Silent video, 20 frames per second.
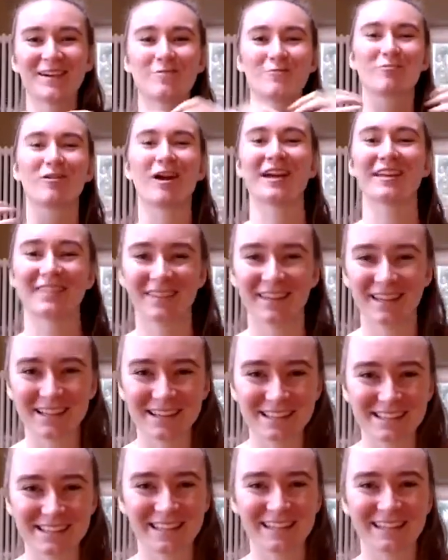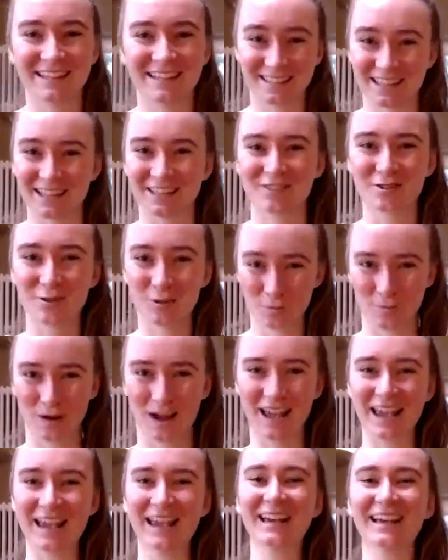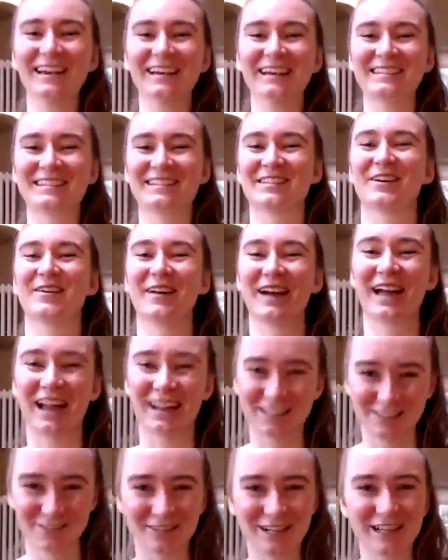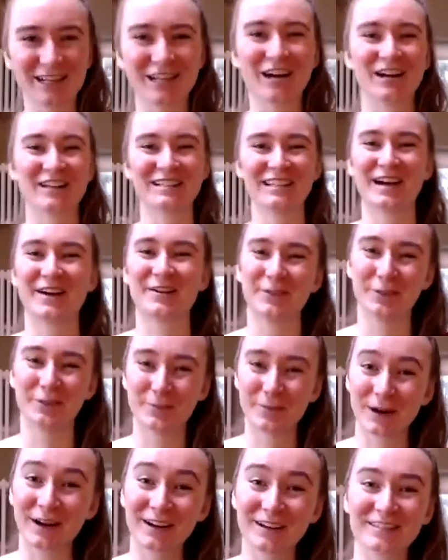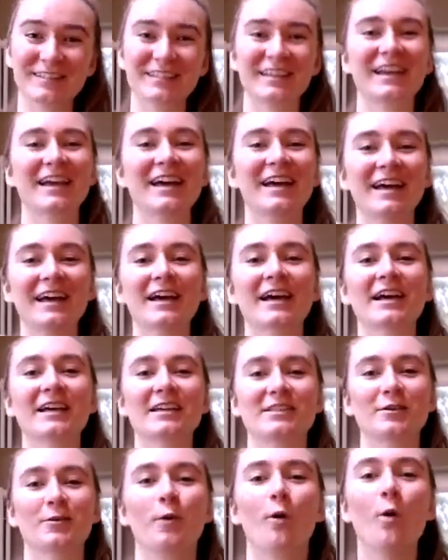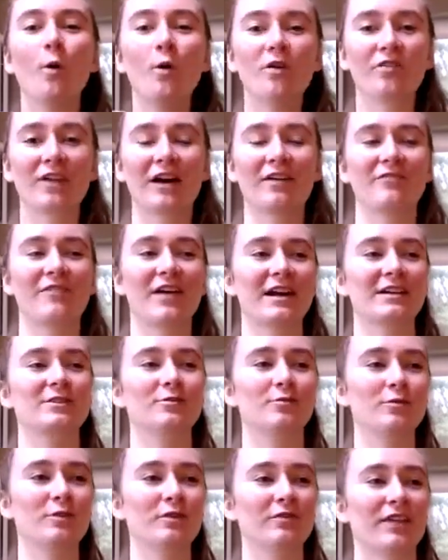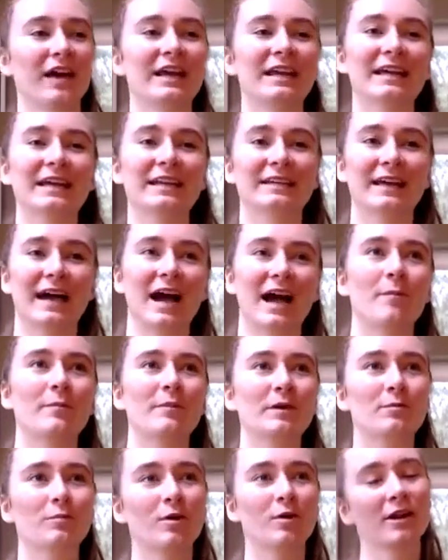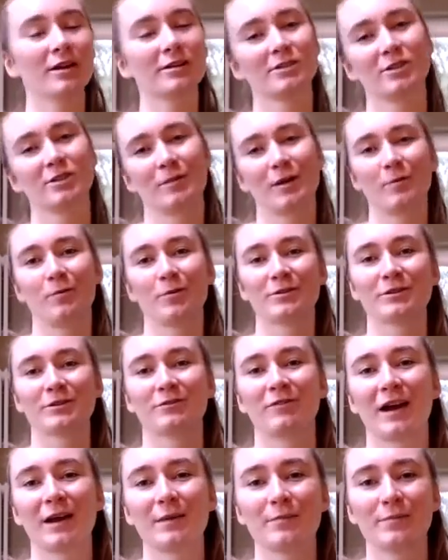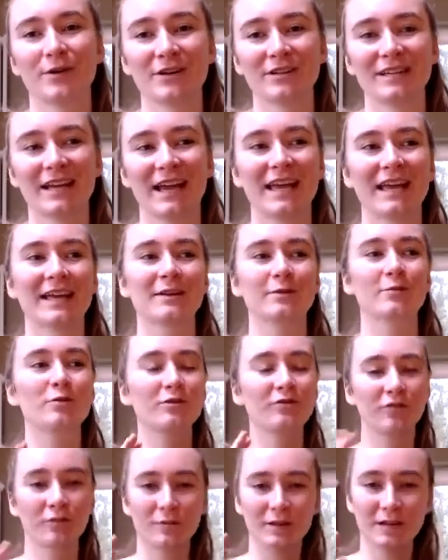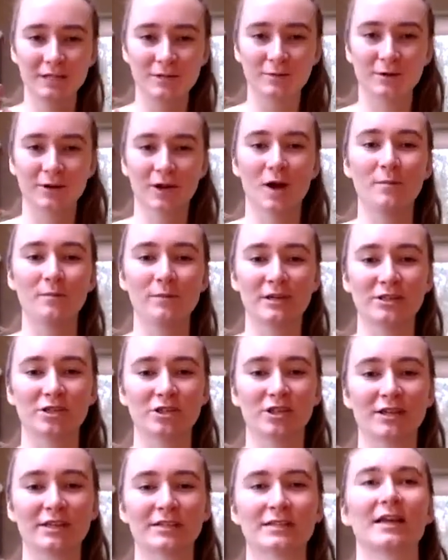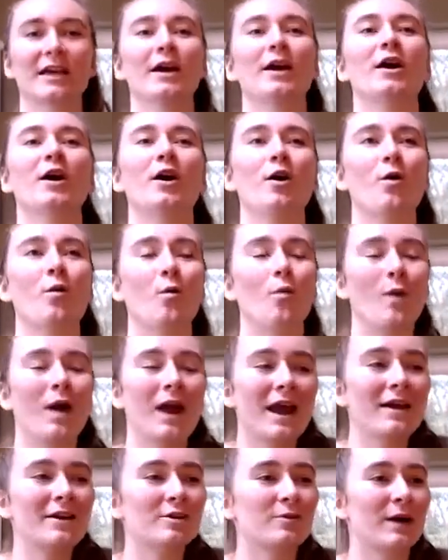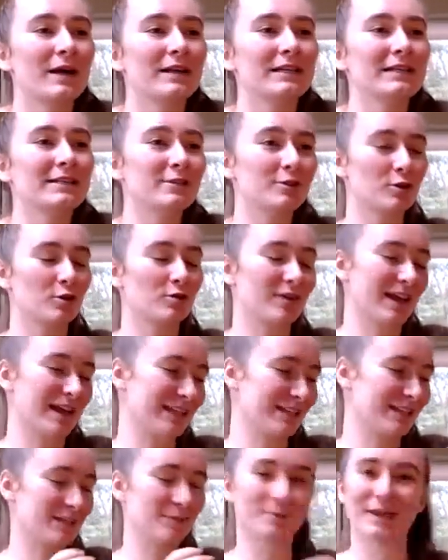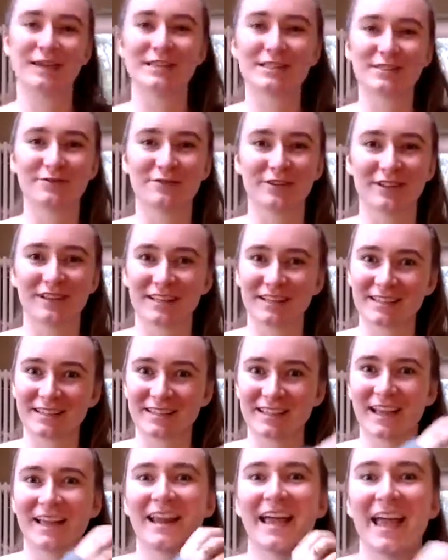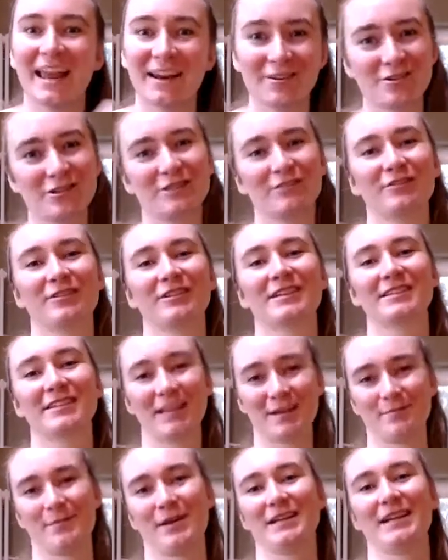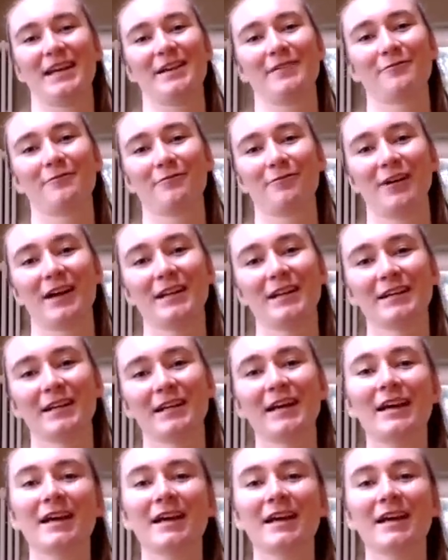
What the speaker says: write things in an essential way. So I have to really cut down on the words. So all of that, factor all of that in. How many words do I want to write per day? In order for me to accomplish this, where do I need to create space for this and energy for this in my day, right?